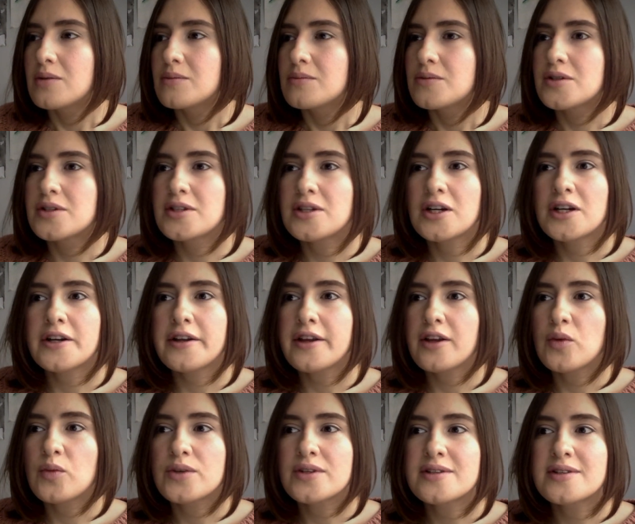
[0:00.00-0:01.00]

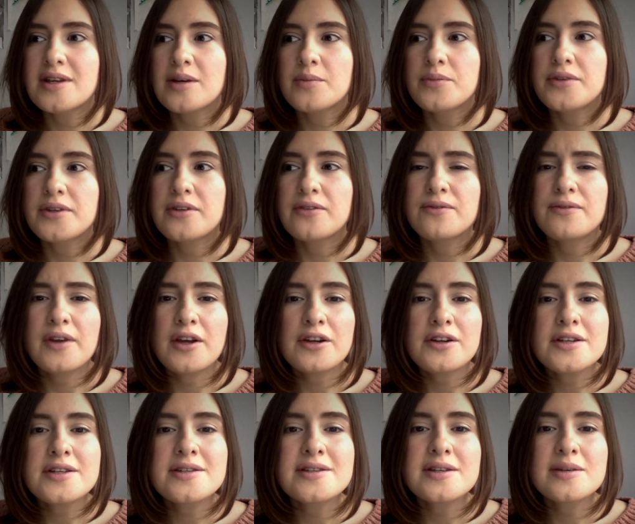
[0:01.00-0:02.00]
starting with something
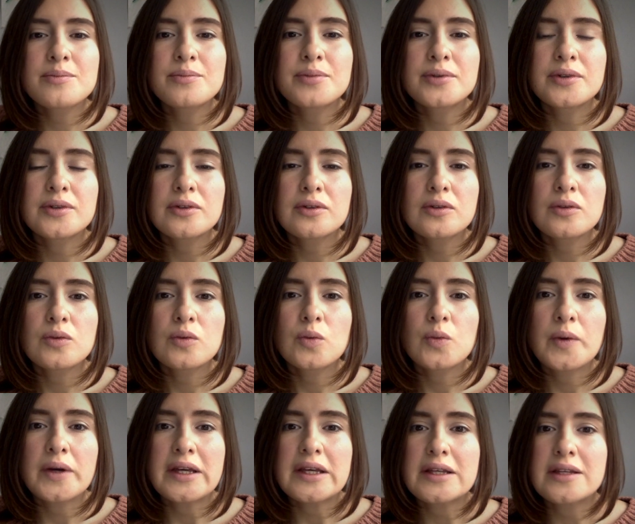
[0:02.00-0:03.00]
very simple,
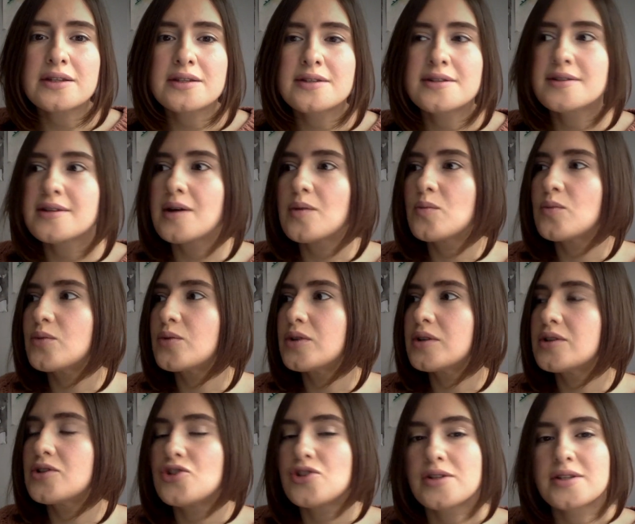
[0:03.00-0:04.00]
when
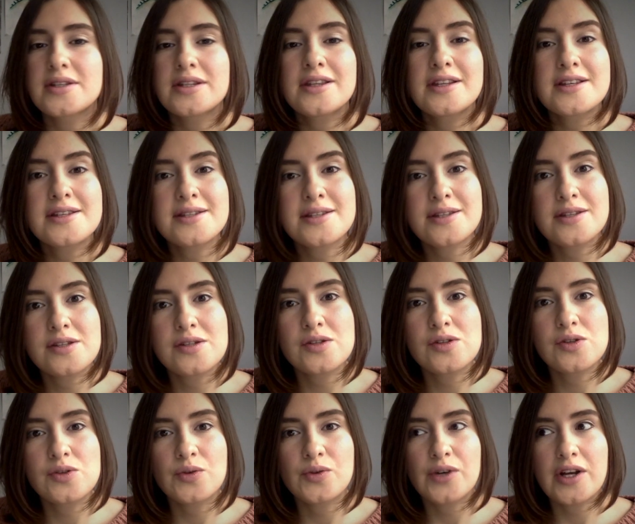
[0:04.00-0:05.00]
someone just listens
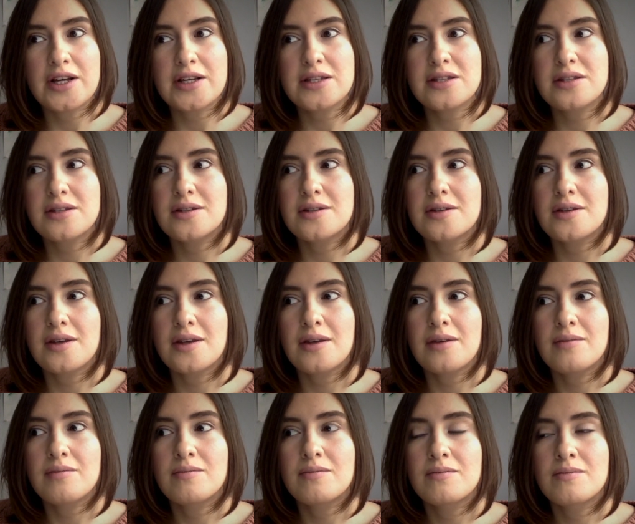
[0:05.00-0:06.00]
to us,
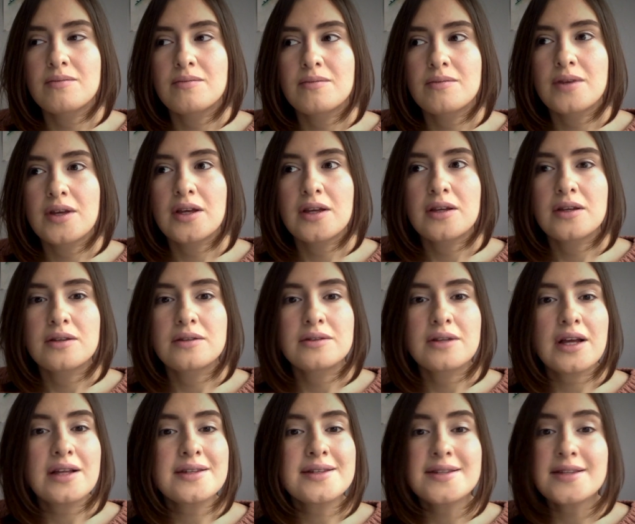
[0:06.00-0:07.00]

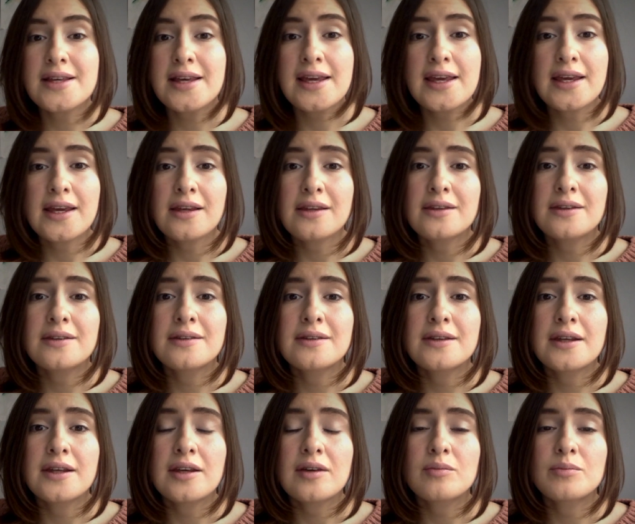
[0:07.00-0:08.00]
not saying
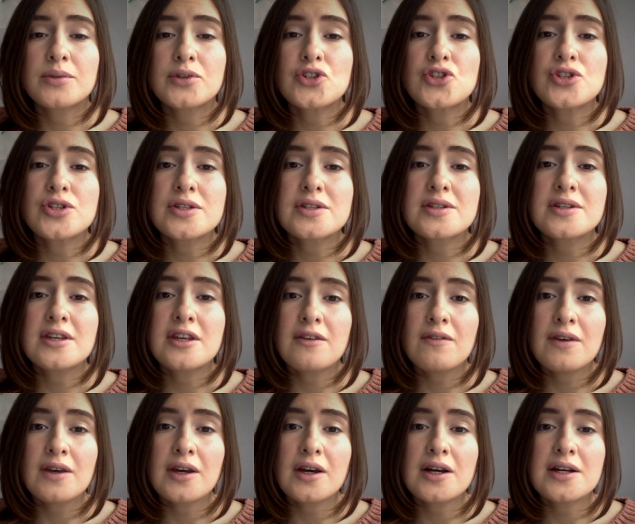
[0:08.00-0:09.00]
anything, but just
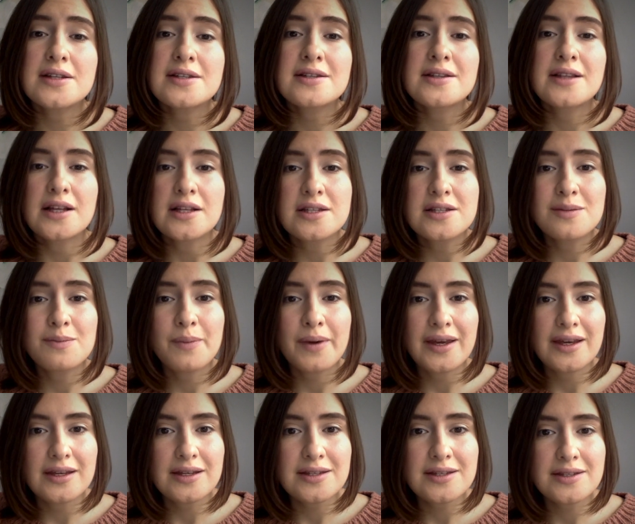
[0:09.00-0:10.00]
giving us that
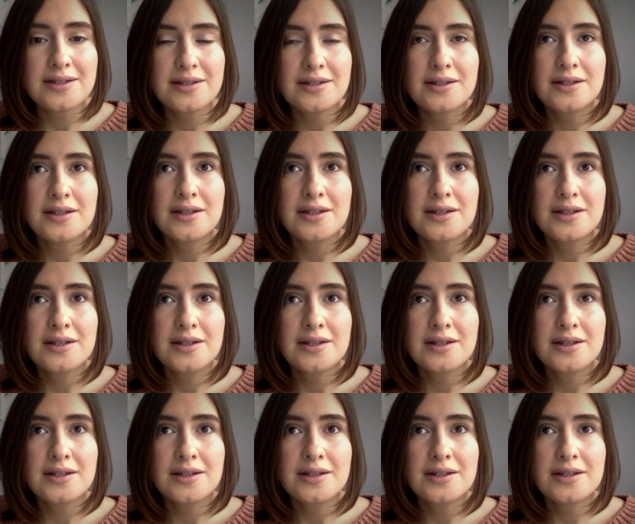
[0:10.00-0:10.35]
space